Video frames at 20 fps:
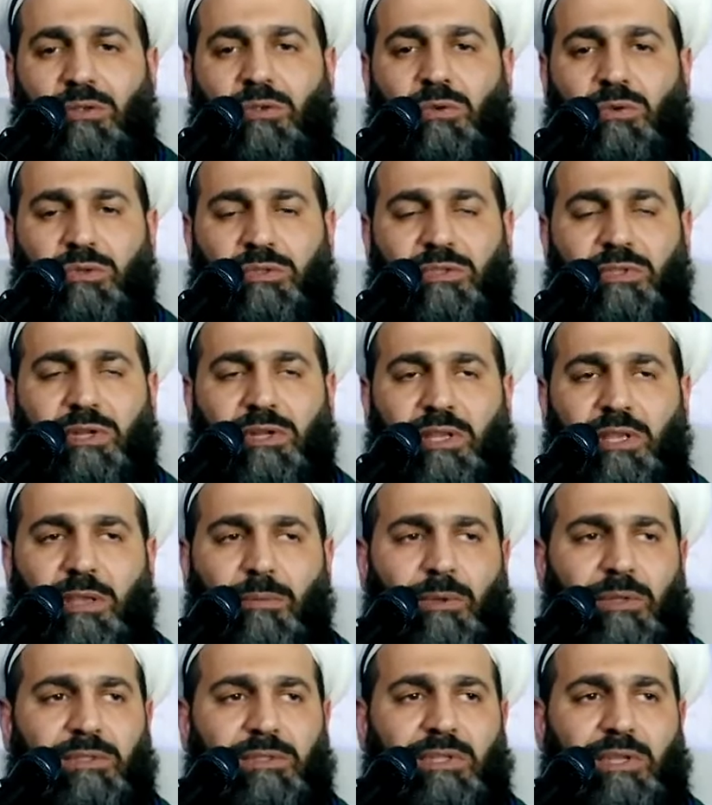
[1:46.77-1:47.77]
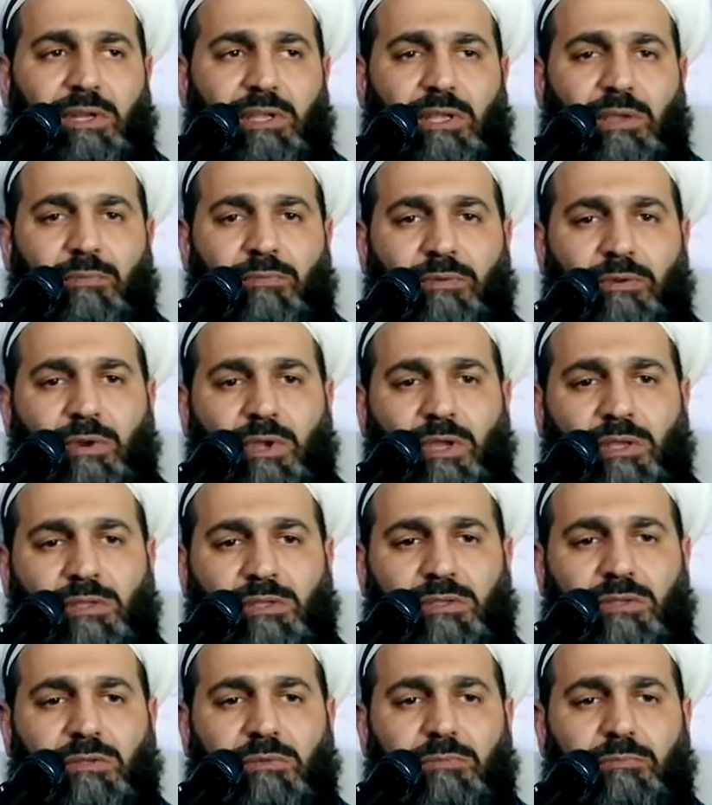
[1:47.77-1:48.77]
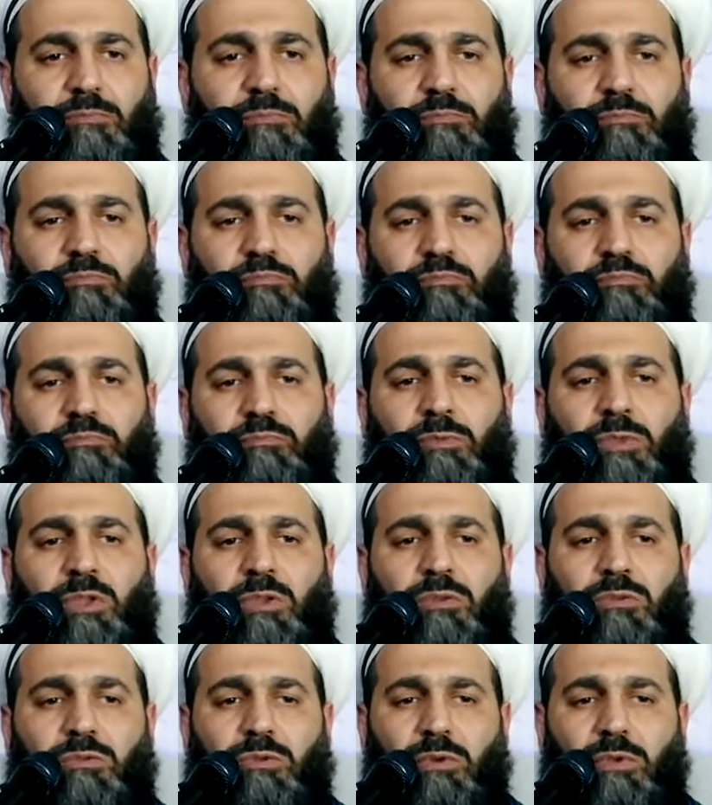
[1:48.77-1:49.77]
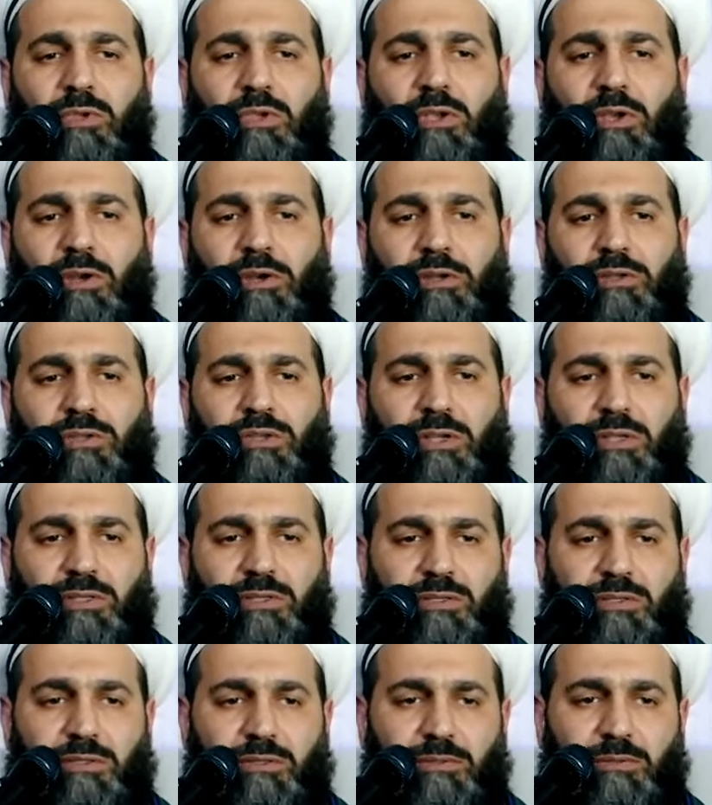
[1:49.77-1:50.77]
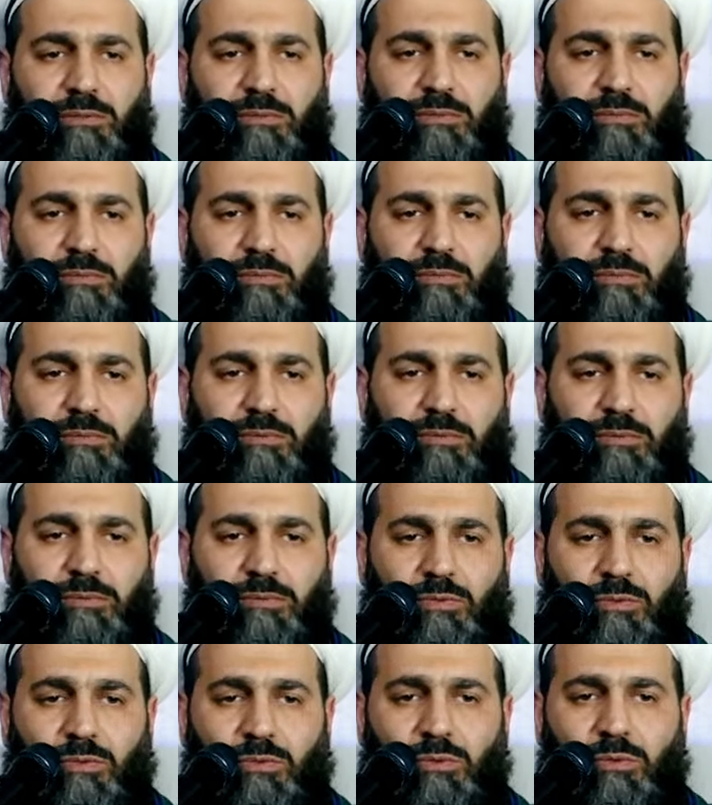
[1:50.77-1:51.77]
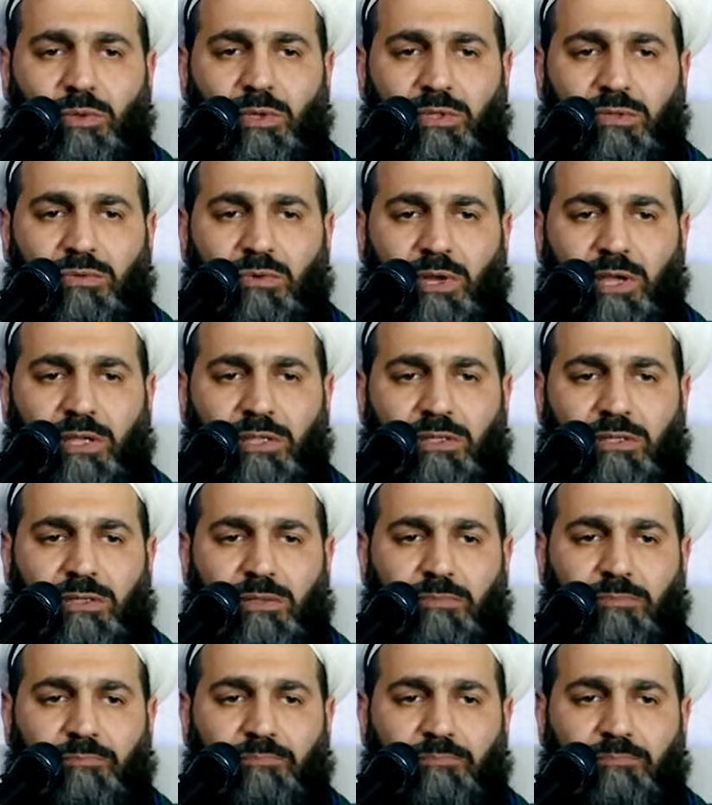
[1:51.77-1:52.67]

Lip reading: used targhib and tarhib for us to encourage us to do what's right